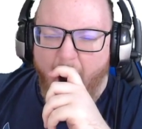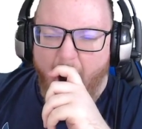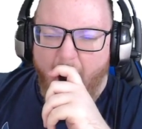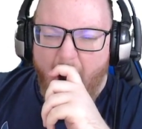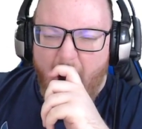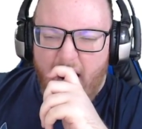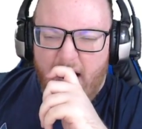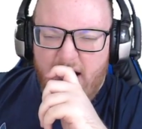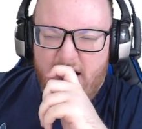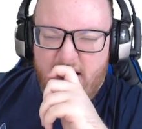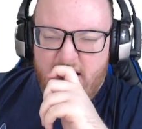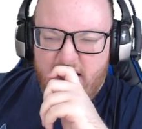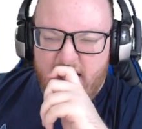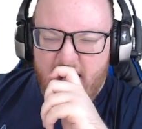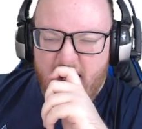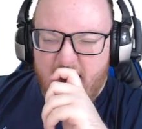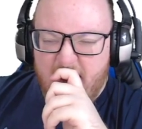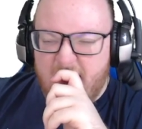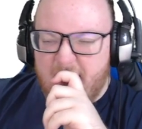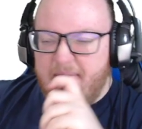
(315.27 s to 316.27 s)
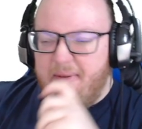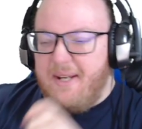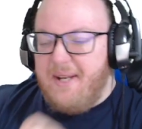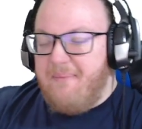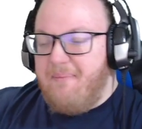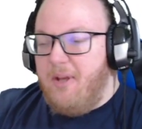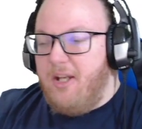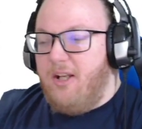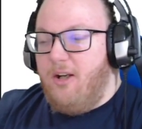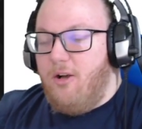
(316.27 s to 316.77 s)
Excuse
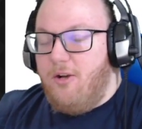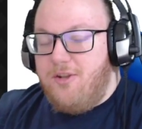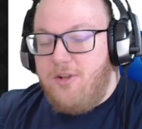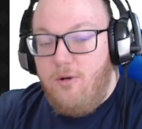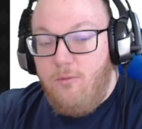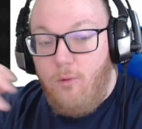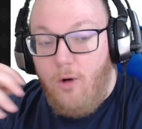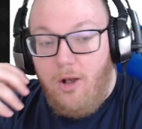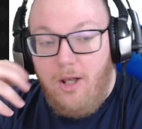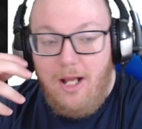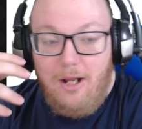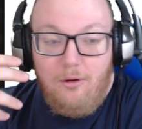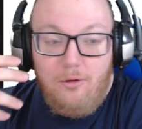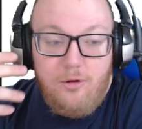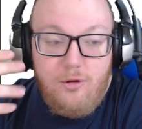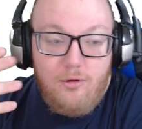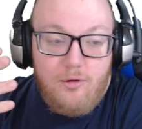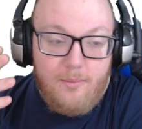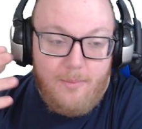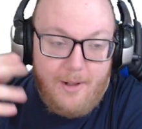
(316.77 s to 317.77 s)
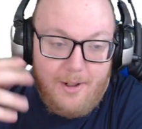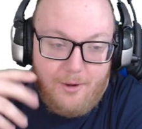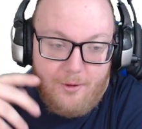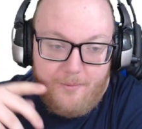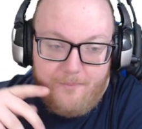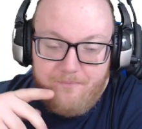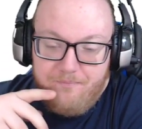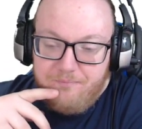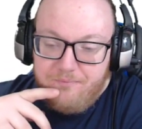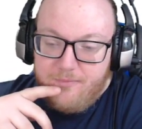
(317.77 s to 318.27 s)
me. It could also wall out
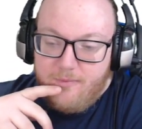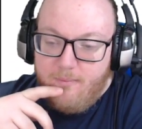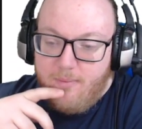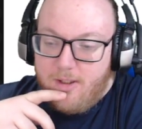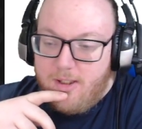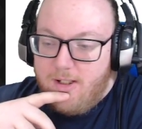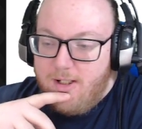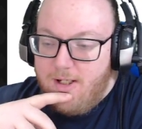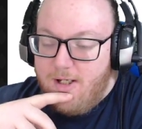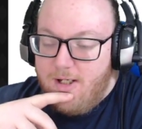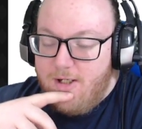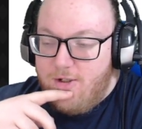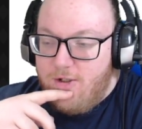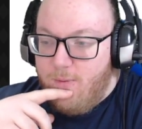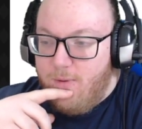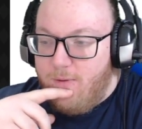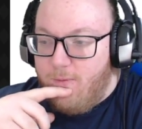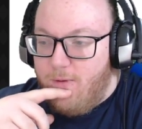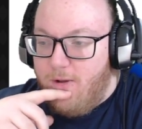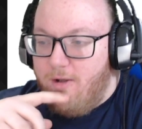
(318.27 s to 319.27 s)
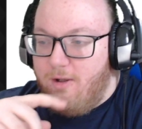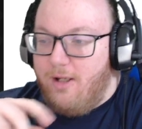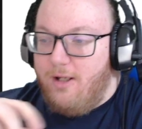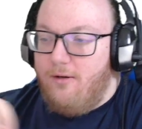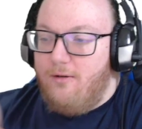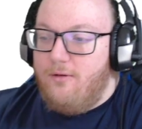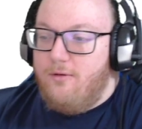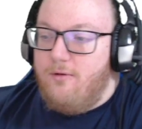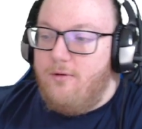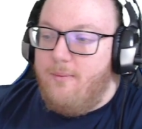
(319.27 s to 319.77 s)
Lucmetal, but the issue with walling
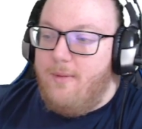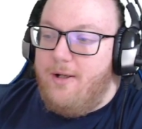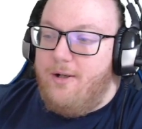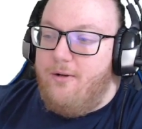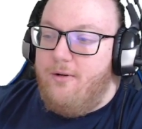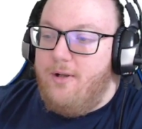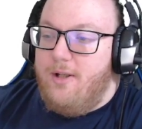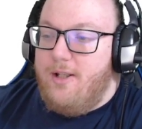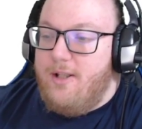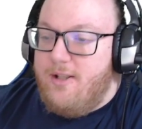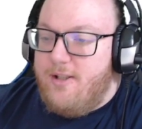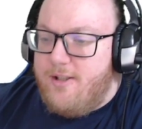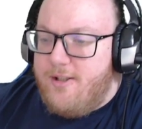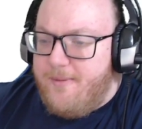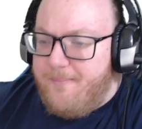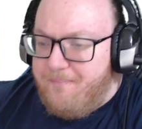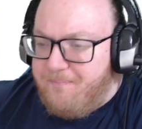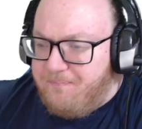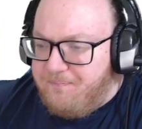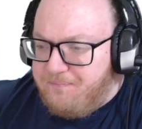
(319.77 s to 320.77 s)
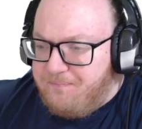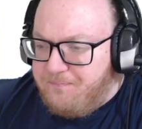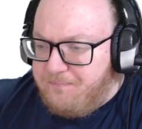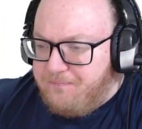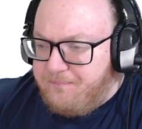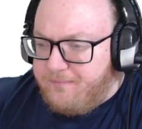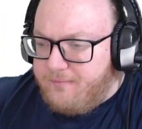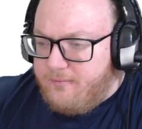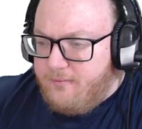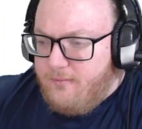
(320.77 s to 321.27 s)
out Lucmetal is
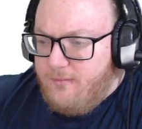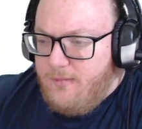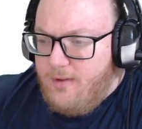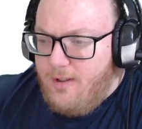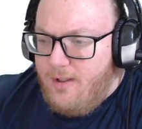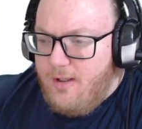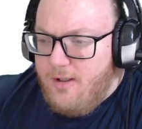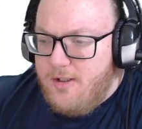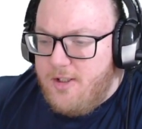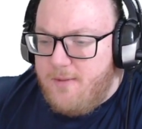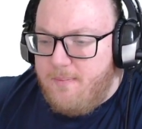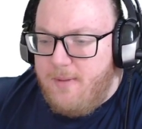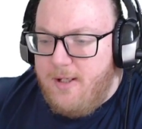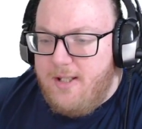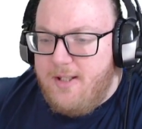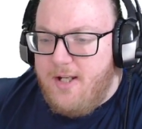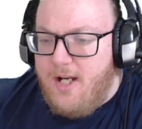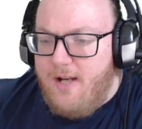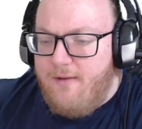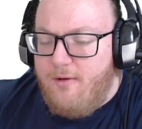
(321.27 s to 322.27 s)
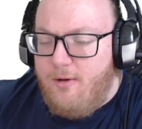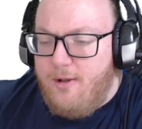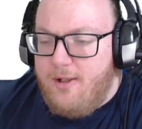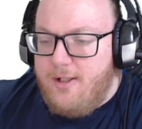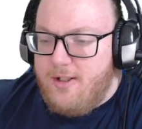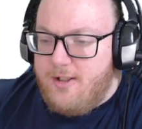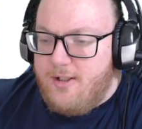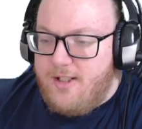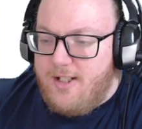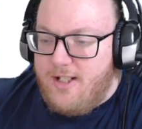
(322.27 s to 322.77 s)
Speed Dive
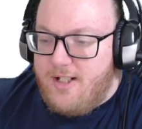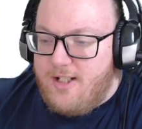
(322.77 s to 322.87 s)
only does